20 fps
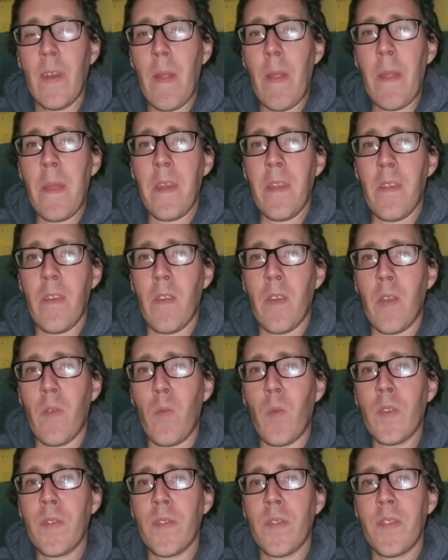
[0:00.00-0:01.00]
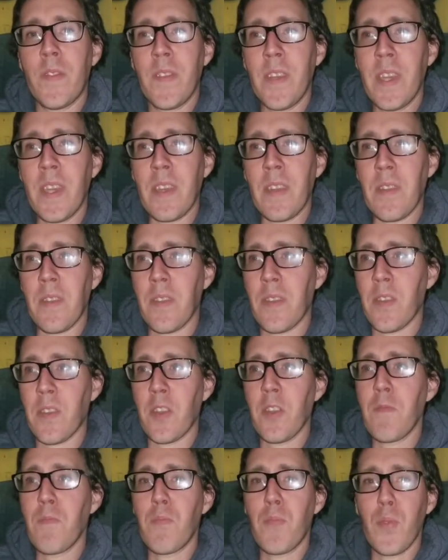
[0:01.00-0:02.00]
I wasn't seeing the
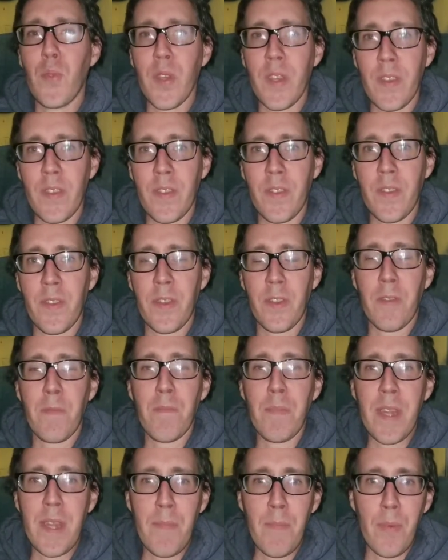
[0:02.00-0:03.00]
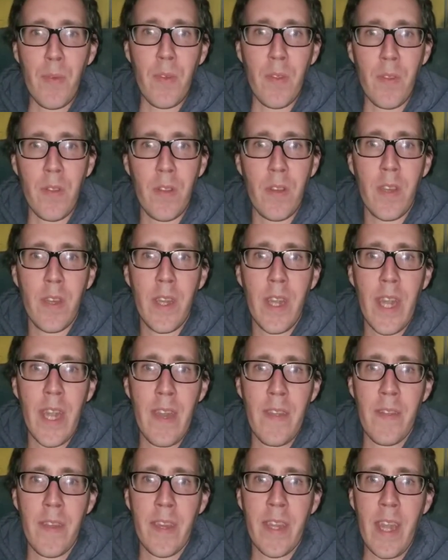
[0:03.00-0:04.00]
good priests, the good people
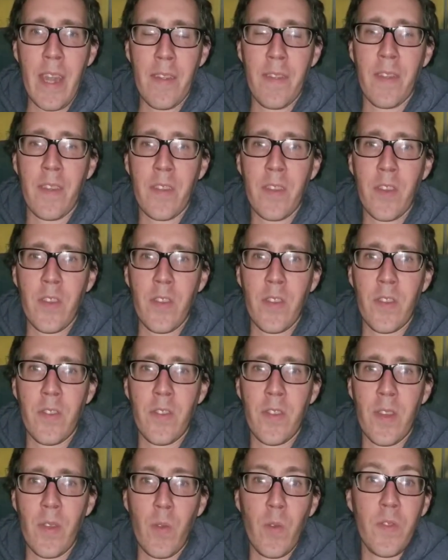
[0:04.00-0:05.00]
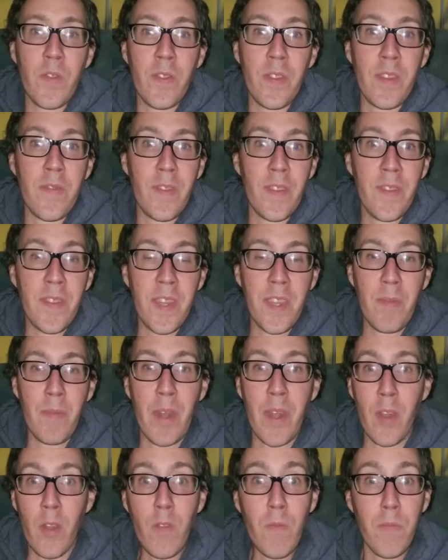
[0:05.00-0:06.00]
in the Catholic Church. I wasn't even seeing my
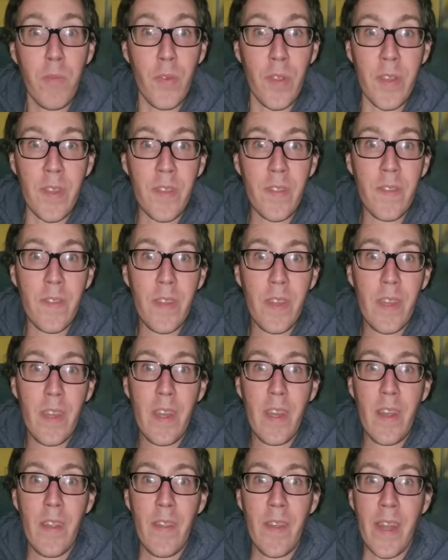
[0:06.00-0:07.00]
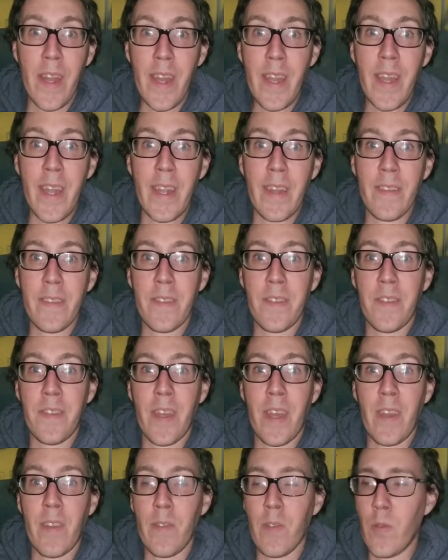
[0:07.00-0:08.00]
own priest that I had as a
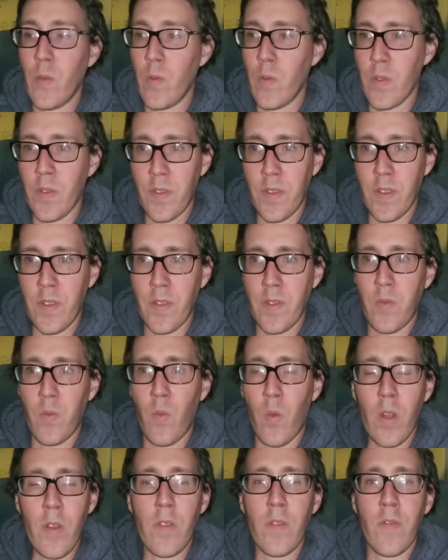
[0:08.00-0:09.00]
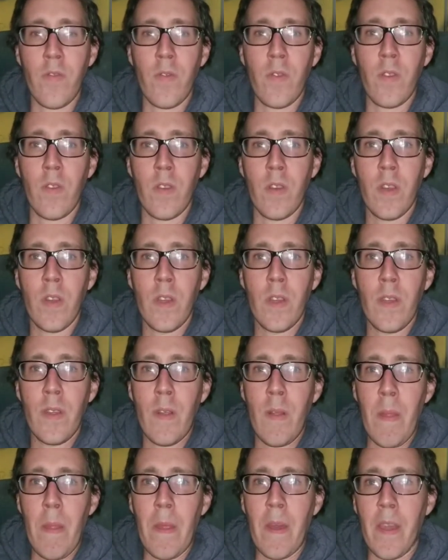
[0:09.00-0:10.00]
child, who was just wonderful.
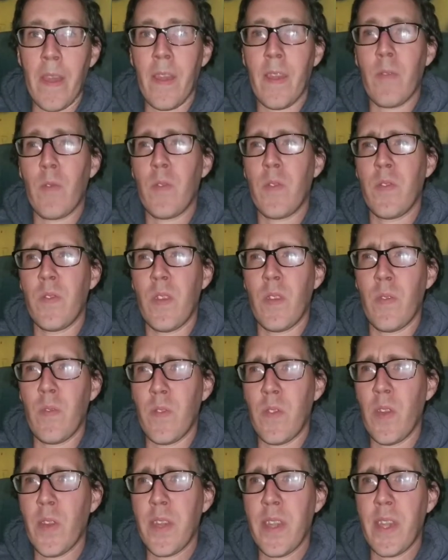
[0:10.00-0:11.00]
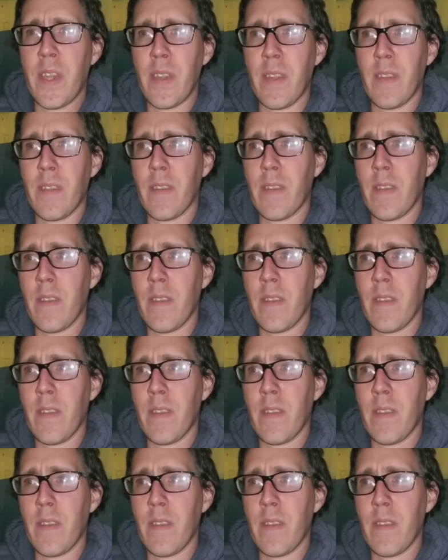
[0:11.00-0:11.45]
I was looking